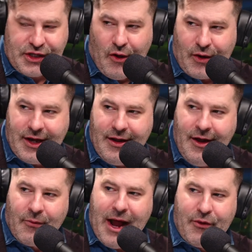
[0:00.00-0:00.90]
slogan,
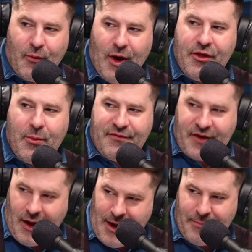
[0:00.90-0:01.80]
rather one that
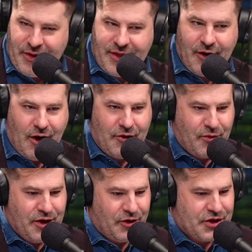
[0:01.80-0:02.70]
we've come up with here
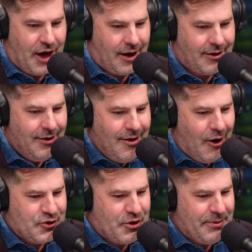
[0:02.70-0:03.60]
on Real Talk.
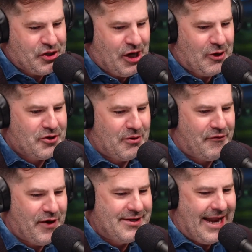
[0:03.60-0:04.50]
Also, big shout out to
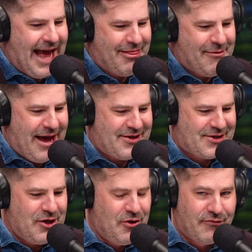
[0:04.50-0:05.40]
our friends at
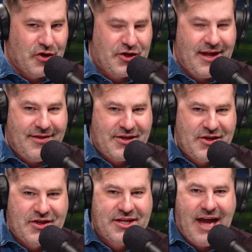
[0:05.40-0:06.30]
Athabasca University.
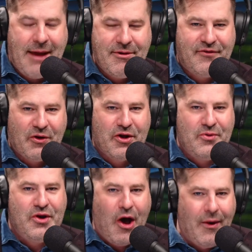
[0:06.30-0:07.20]
This is the time of year.
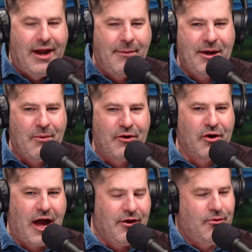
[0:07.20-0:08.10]
You know it. I mean,
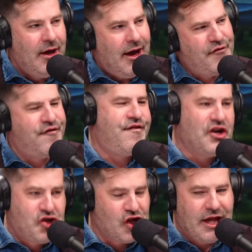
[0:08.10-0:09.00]
whether or not you
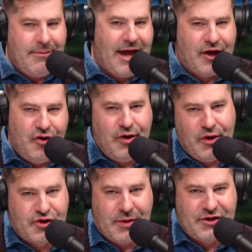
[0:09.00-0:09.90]
officially make a New
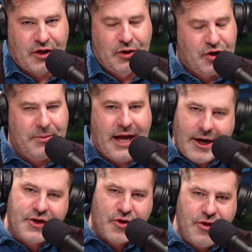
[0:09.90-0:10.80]
Year's resolution, we
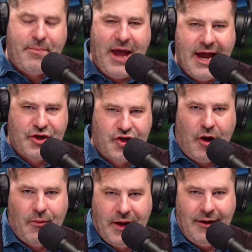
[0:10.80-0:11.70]
kind of turn the page,
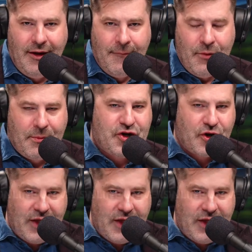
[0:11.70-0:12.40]
don't we? When we